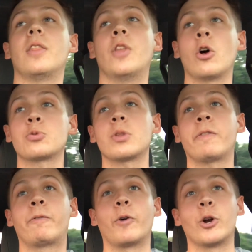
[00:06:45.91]
Those were
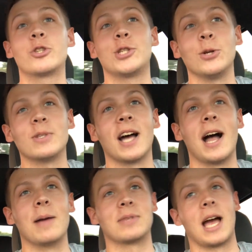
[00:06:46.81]
the first two
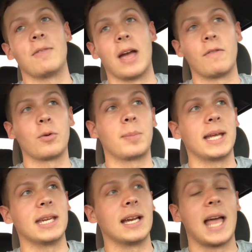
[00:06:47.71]
times I've ever
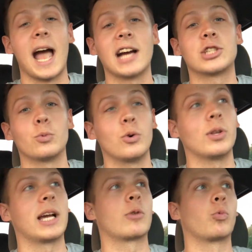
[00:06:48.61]
been in an actual,
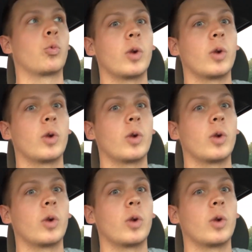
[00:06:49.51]
like,